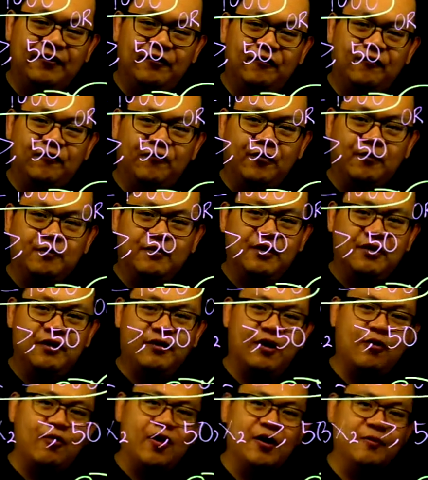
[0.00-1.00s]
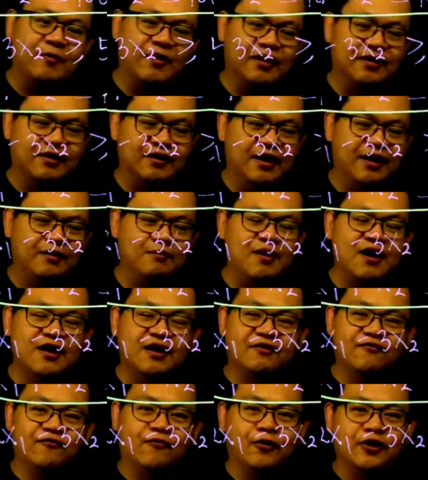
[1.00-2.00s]
from the requirement and make
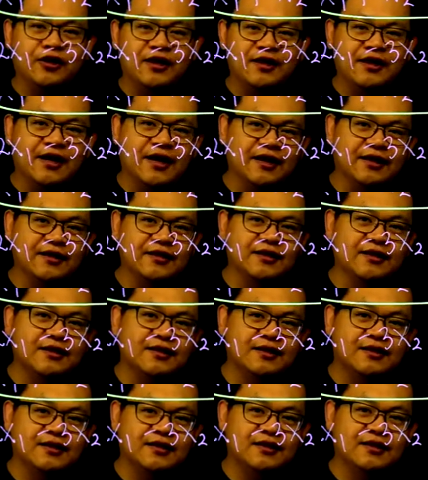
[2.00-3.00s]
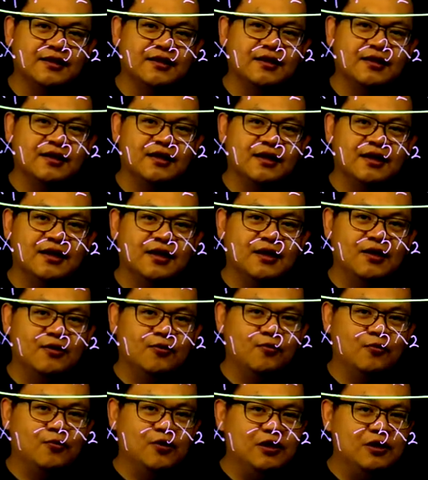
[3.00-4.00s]
it 49,
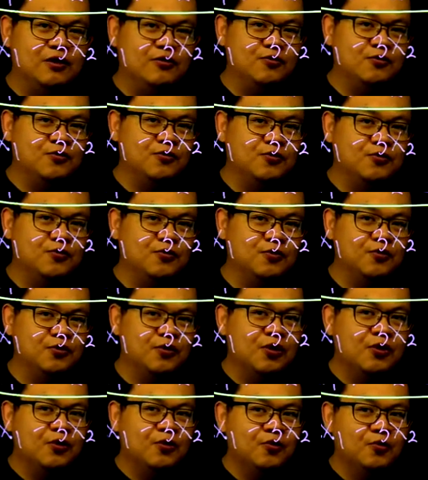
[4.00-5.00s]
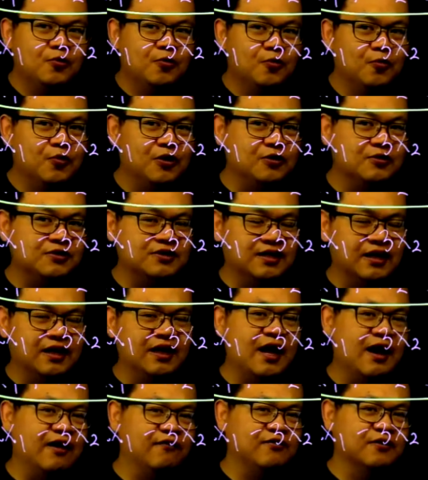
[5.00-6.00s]
will you still
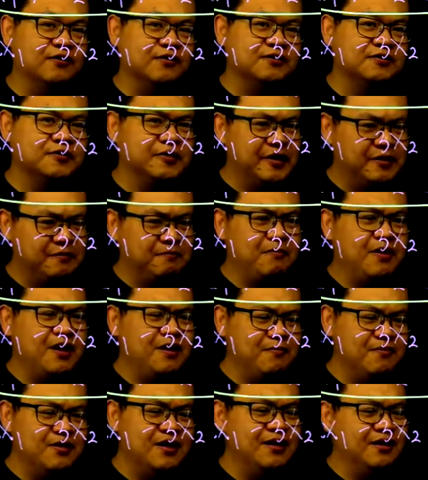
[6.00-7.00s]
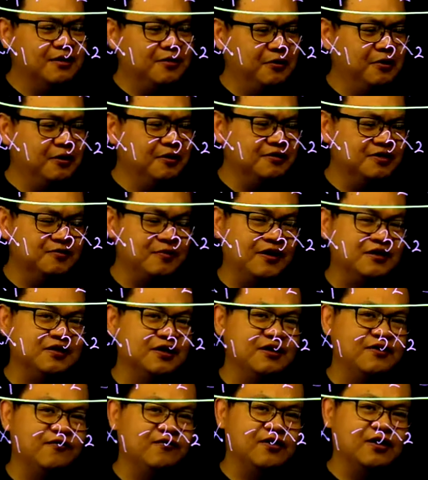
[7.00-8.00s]
have the constraint? Maybe, no?
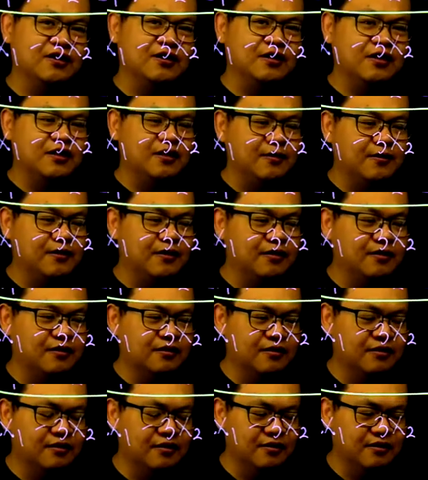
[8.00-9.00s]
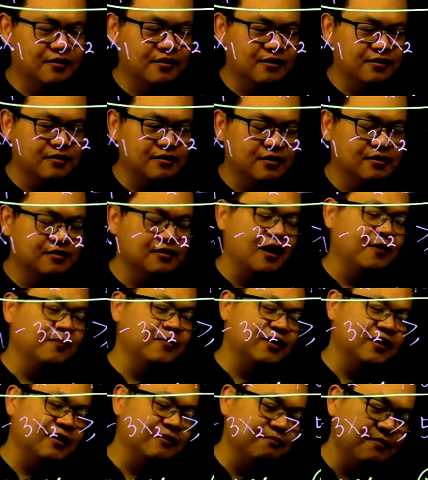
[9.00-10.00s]
Especially if the
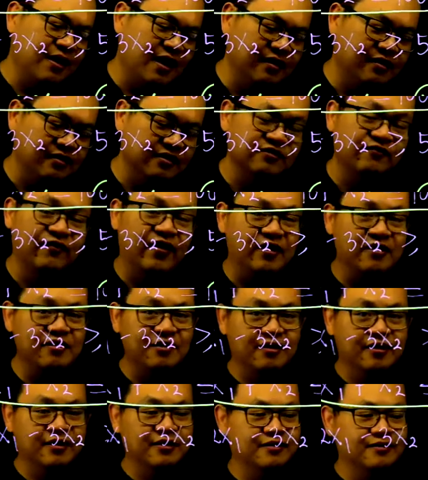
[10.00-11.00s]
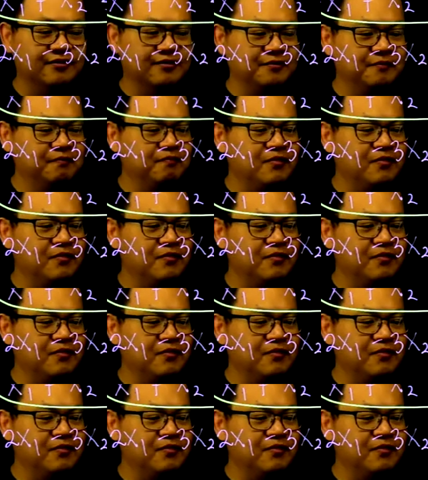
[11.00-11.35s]
topic in math is very hard, no?